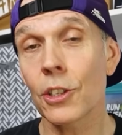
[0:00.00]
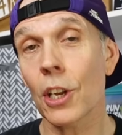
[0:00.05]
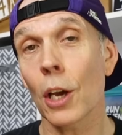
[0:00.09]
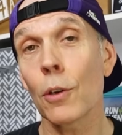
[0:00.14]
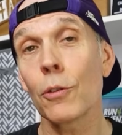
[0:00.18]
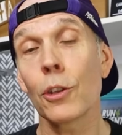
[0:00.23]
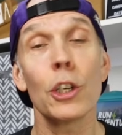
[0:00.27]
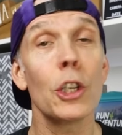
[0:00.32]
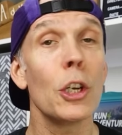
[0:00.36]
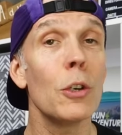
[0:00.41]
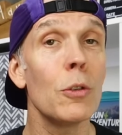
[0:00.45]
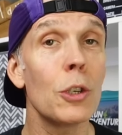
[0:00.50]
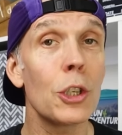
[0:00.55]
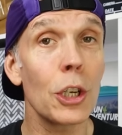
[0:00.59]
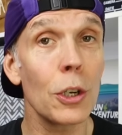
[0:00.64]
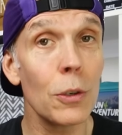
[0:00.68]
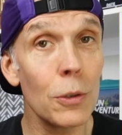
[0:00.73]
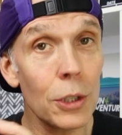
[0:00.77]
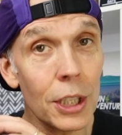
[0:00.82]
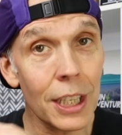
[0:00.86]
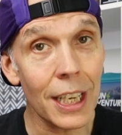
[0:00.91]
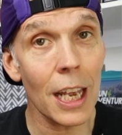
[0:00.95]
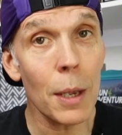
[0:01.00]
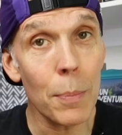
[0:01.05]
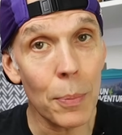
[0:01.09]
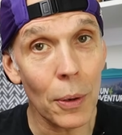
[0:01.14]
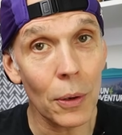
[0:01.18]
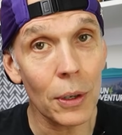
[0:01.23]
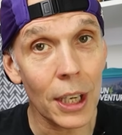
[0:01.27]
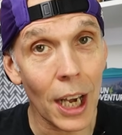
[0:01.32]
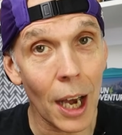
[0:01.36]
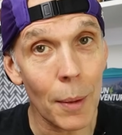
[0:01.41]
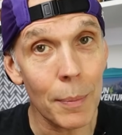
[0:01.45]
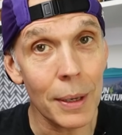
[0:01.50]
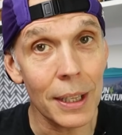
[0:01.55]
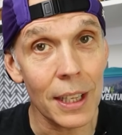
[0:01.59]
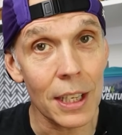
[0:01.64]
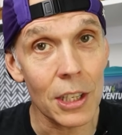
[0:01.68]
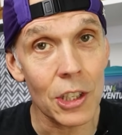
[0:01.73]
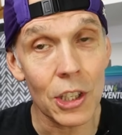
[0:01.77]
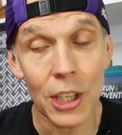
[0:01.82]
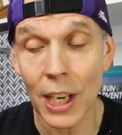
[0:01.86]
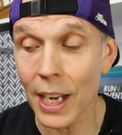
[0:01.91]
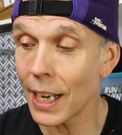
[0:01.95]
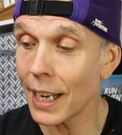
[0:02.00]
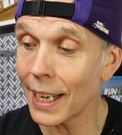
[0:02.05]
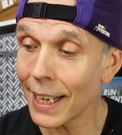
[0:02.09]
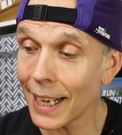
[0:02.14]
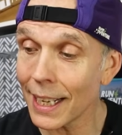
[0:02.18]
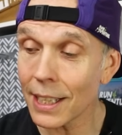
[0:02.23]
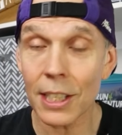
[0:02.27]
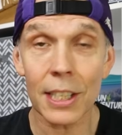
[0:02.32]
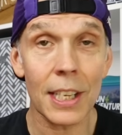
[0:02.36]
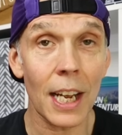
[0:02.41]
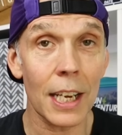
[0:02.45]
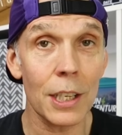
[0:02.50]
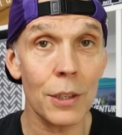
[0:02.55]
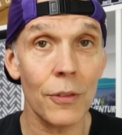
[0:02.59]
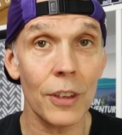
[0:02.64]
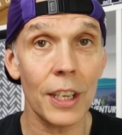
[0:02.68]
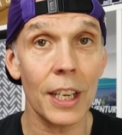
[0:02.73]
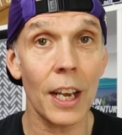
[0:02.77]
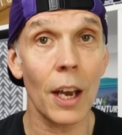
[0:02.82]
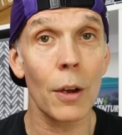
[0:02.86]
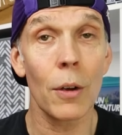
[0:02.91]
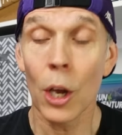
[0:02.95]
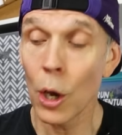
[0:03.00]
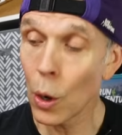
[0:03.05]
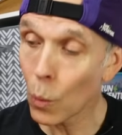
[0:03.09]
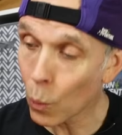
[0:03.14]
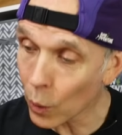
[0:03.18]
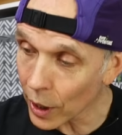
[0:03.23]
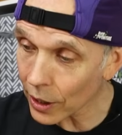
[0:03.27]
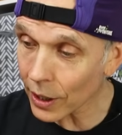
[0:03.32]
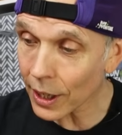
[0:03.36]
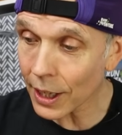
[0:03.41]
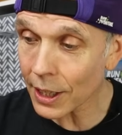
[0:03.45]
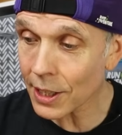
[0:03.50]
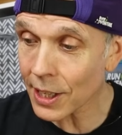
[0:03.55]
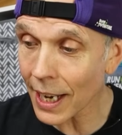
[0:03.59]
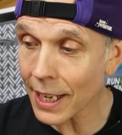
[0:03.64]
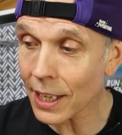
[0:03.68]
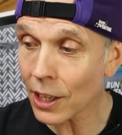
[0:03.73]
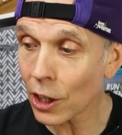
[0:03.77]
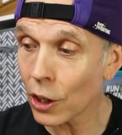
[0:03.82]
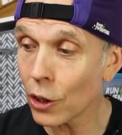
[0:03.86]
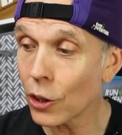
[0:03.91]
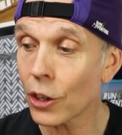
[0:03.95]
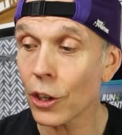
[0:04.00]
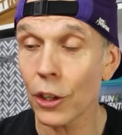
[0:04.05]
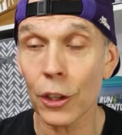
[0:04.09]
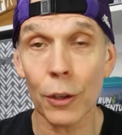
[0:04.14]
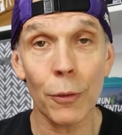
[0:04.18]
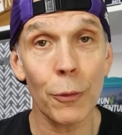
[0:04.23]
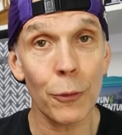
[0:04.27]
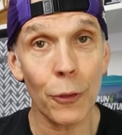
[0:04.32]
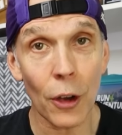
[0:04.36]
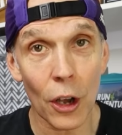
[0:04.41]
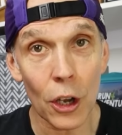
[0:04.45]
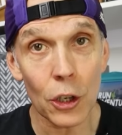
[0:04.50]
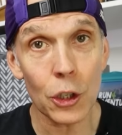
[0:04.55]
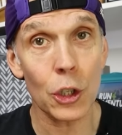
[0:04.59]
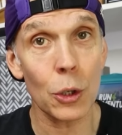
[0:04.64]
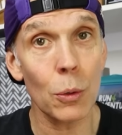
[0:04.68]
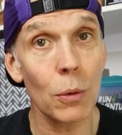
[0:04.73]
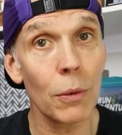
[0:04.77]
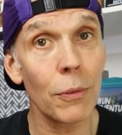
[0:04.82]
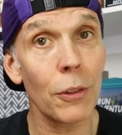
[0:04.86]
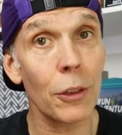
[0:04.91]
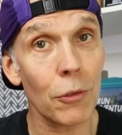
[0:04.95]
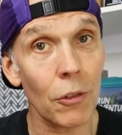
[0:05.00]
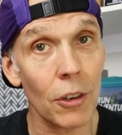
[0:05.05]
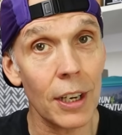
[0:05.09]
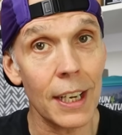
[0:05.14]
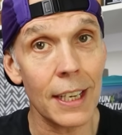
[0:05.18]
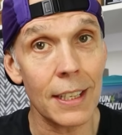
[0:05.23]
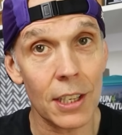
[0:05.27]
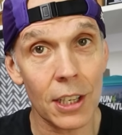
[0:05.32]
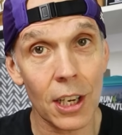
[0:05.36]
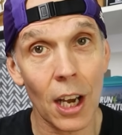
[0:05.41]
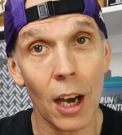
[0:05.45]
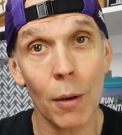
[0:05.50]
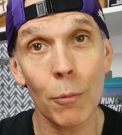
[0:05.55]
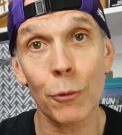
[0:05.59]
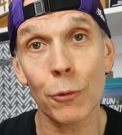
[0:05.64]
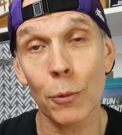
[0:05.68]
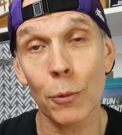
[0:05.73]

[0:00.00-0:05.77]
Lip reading: So the new shoes keep on coming this year, and in today's video, we are going to take a look at the first shoe of three to come